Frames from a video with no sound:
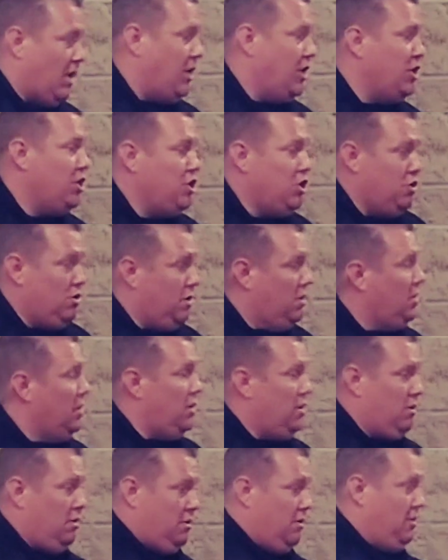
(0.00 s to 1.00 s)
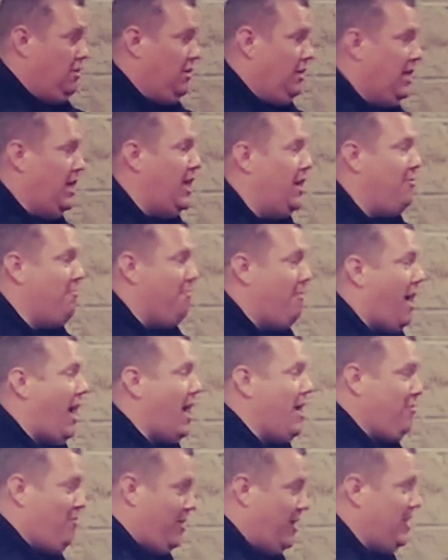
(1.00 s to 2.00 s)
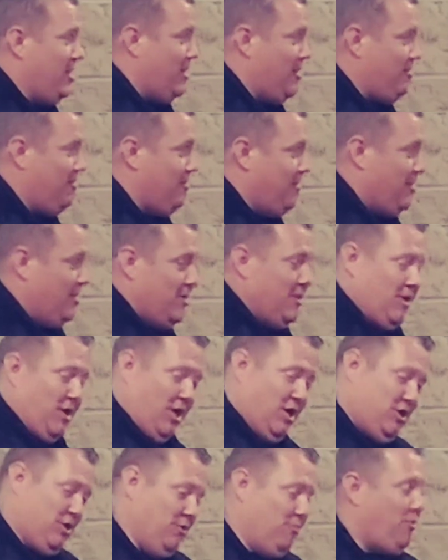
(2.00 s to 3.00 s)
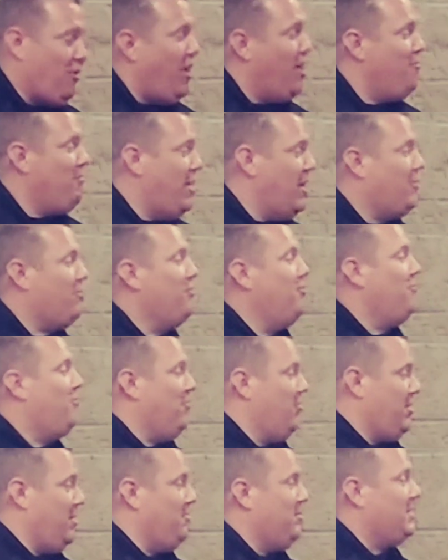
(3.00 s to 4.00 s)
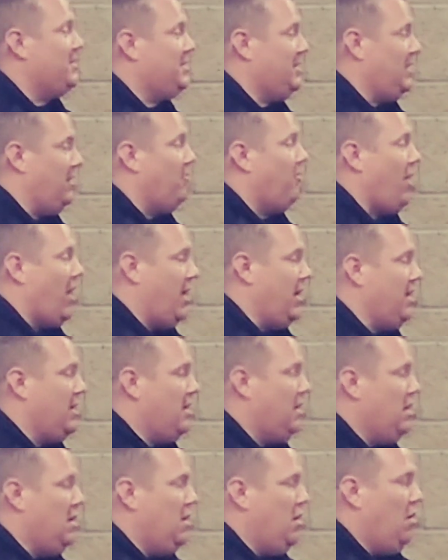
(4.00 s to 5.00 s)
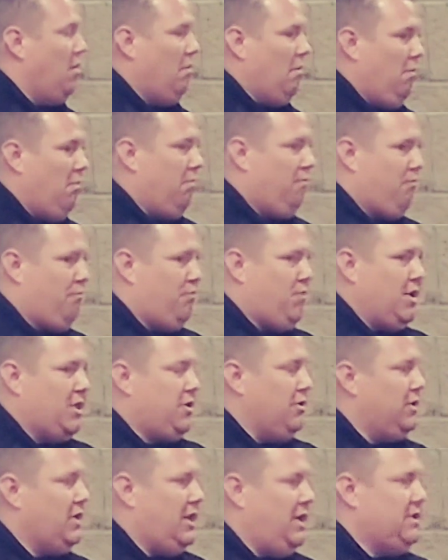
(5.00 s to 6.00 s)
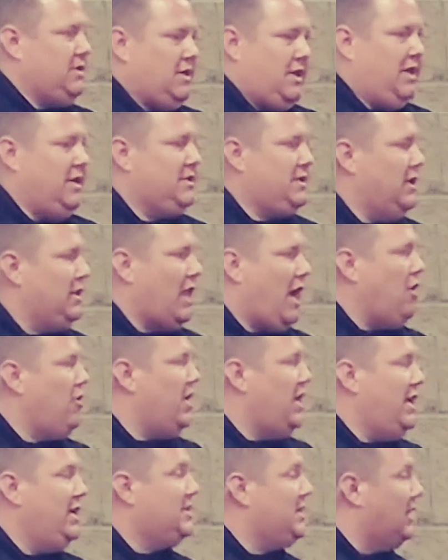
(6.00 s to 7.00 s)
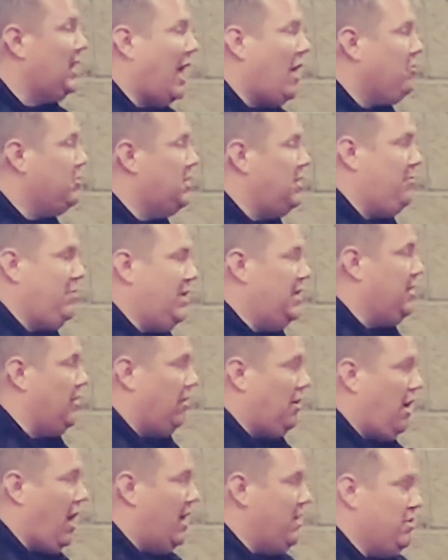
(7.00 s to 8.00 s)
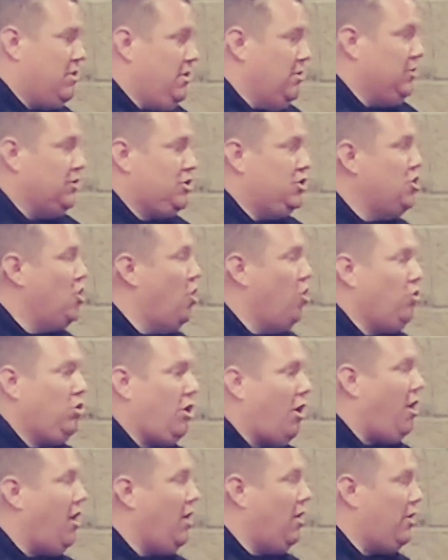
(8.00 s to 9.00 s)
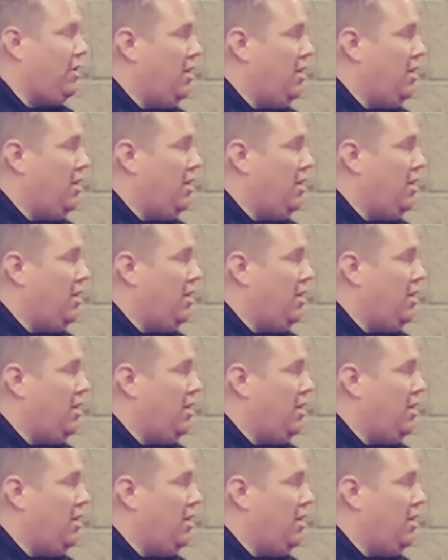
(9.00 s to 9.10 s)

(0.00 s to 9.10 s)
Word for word: Now, and he's sleeping on it. In my opinion, he should probably make room for them to sit, right? But there, he's, he's allowed, he's allowed to be there. I, there's no law.